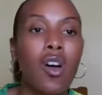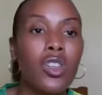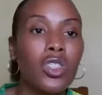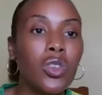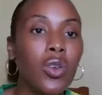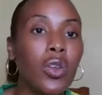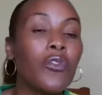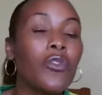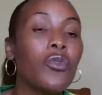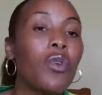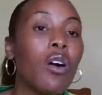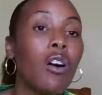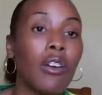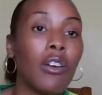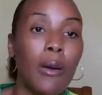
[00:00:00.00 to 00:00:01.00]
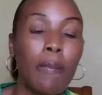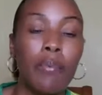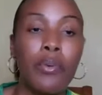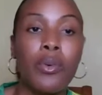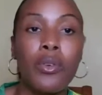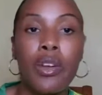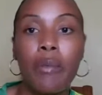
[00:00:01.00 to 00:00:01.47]
Also, if you are on a
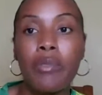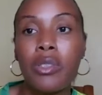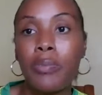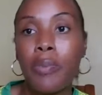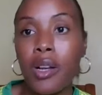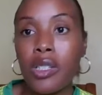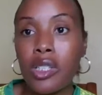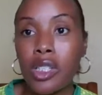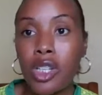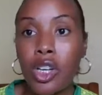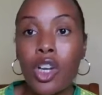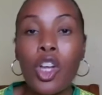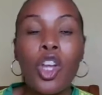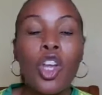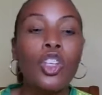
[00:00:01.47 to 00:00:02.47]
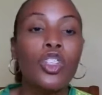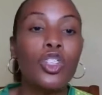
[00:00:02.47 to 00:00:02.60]
program sponsor,